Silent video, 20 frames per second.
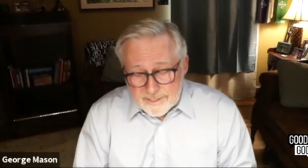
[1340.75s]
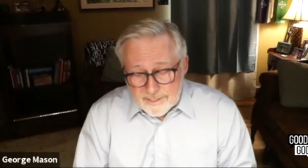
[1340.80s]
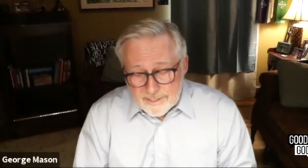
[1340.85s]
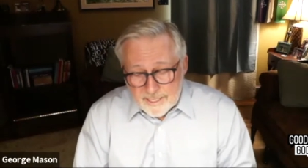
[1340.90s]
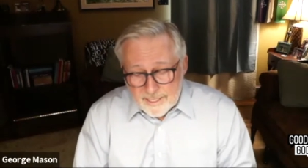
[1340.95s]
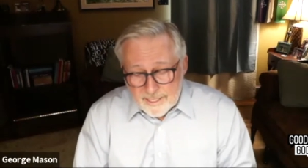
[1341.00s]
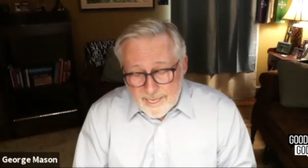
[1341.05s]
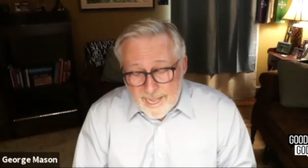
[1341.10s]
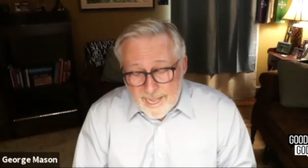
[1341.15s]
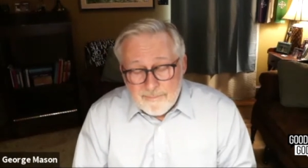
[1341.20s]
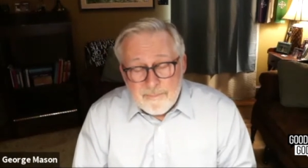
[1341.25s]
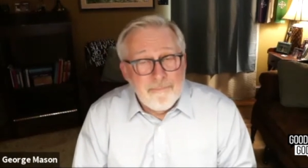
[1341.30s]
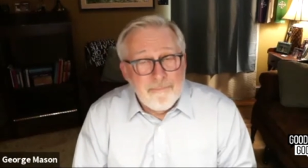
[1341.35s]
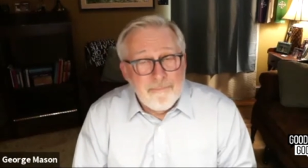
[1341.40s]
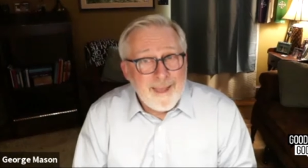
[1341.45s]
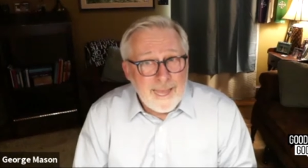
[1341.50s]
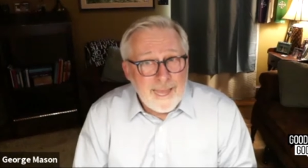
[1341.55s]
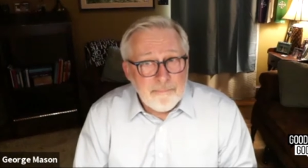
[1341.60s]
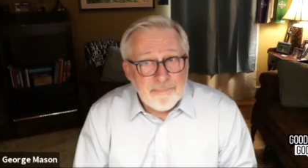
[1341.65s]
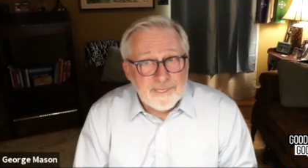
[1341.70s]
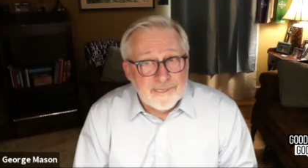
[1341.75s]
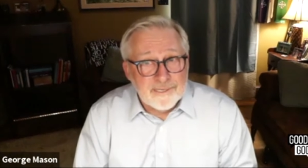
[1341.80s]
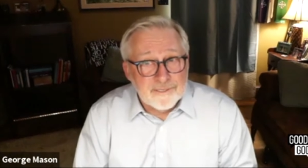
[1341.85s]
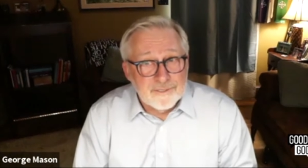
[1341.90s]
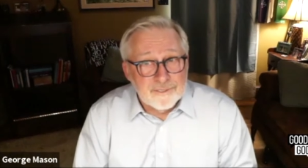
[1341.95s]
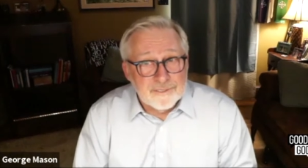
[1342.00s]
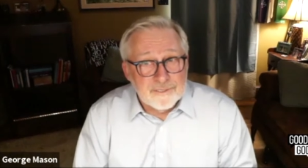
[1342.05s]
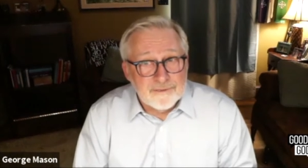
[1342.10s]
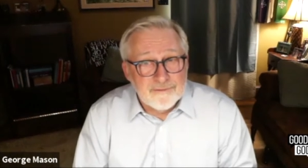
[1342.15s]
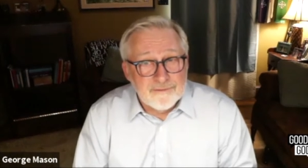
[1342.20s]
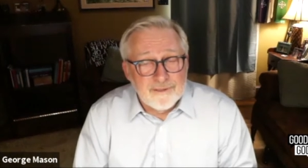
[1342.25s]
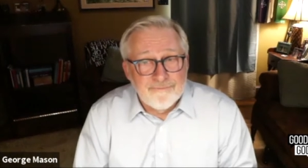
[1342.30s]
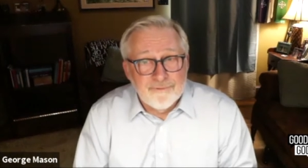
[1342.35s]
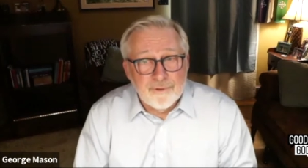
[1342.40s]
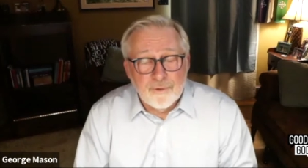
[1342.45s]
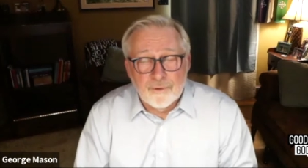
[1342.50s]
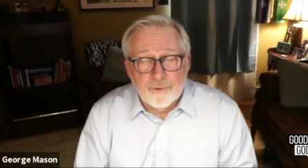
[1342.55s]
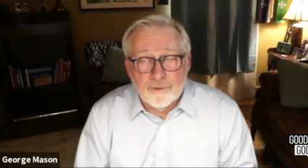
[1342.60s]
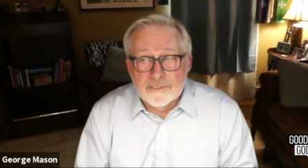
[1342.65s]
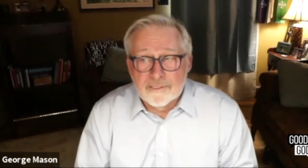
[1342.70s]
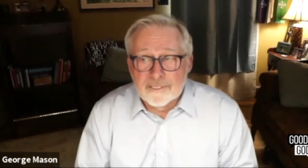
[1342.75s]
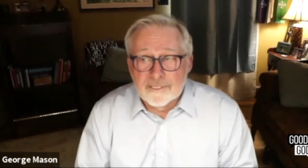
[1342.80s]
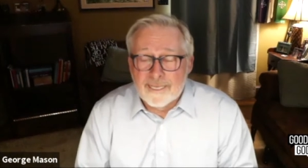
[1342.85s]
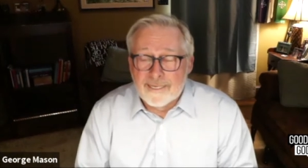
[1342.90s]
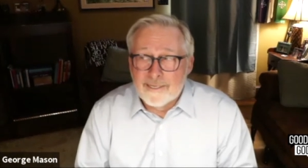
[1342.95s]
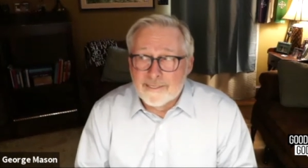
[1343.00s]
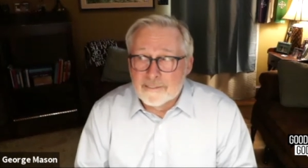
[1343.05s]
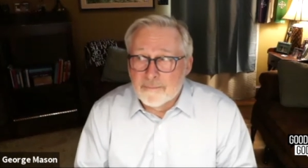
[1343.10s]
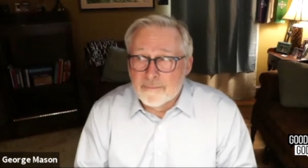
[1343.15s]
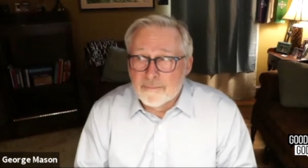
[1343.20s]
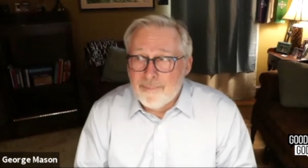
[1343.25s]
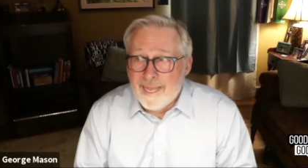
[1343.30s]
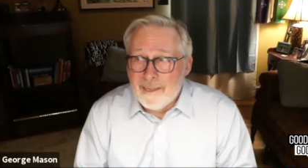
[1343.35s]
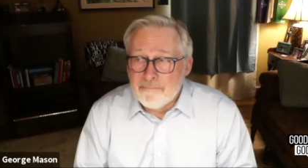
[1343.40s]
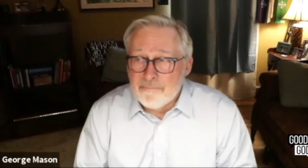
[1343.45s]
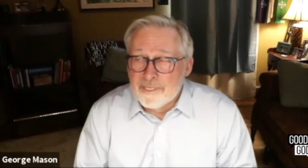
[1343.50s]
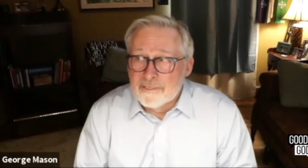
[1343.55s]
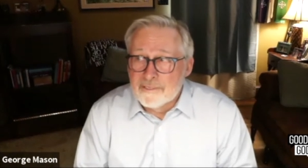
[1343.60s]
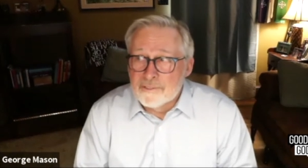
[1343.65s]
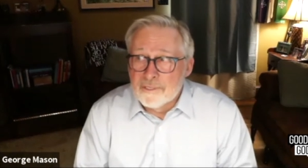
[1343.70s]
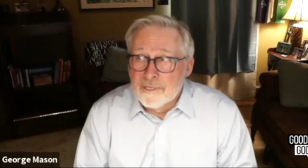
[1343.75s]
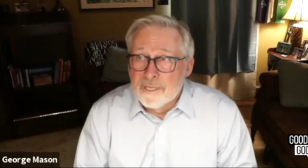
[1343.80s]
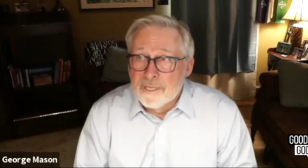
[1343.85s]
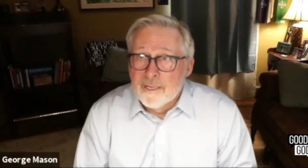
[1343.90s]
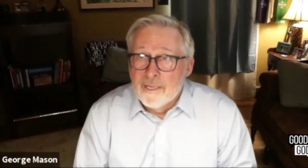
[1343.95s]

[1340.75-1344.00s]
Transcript: I'm a Baptist, of course, and as a Baptist,